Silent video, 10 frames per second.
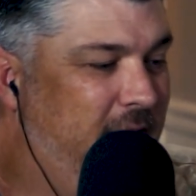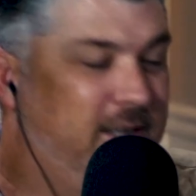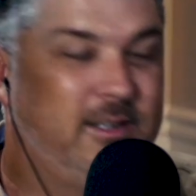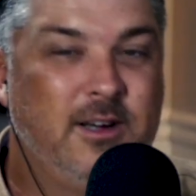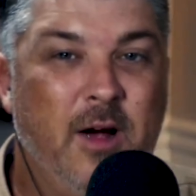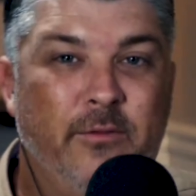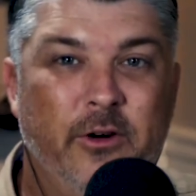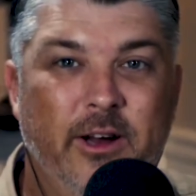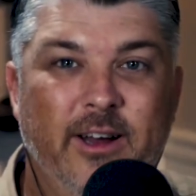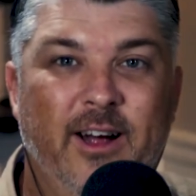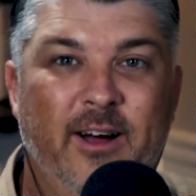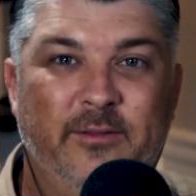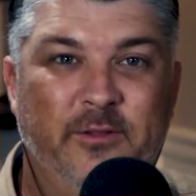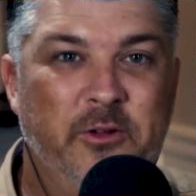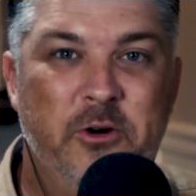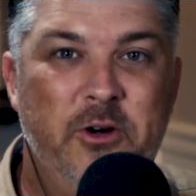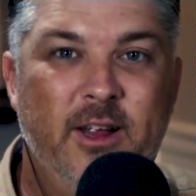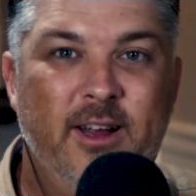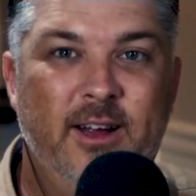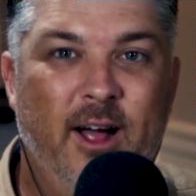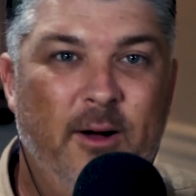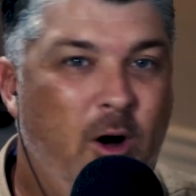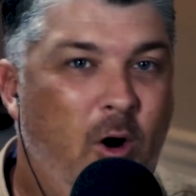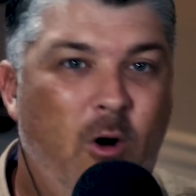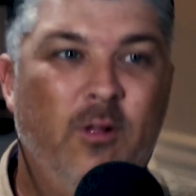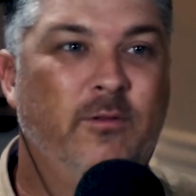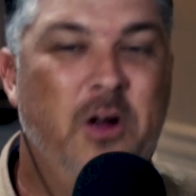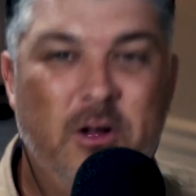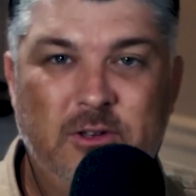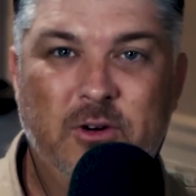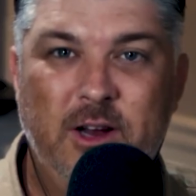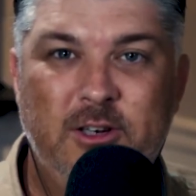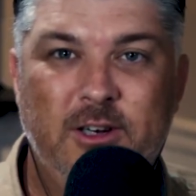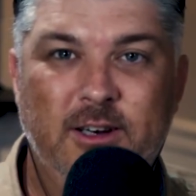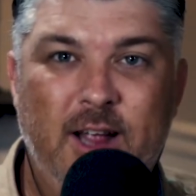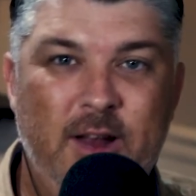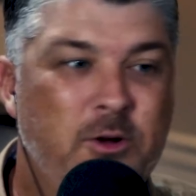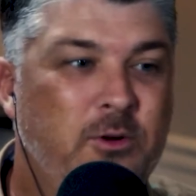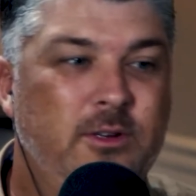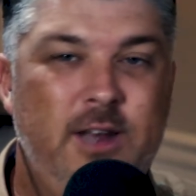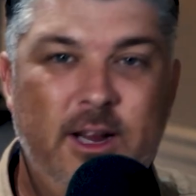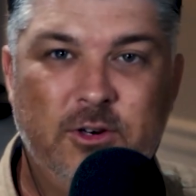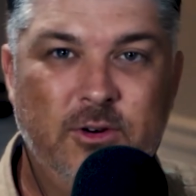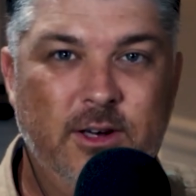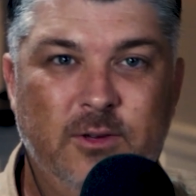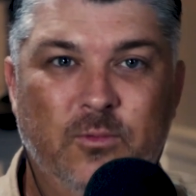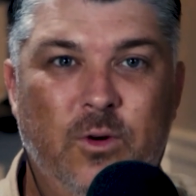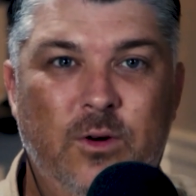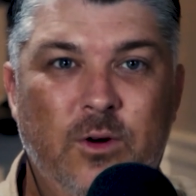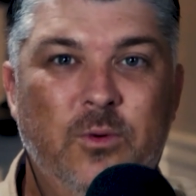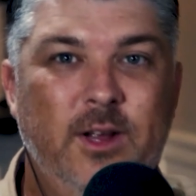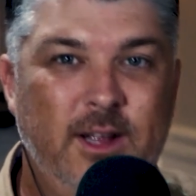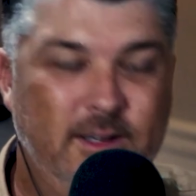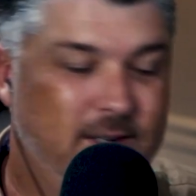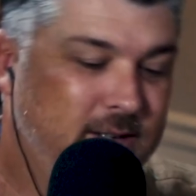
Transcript: discovery of learning all of God's creation and who His nature is and who He is.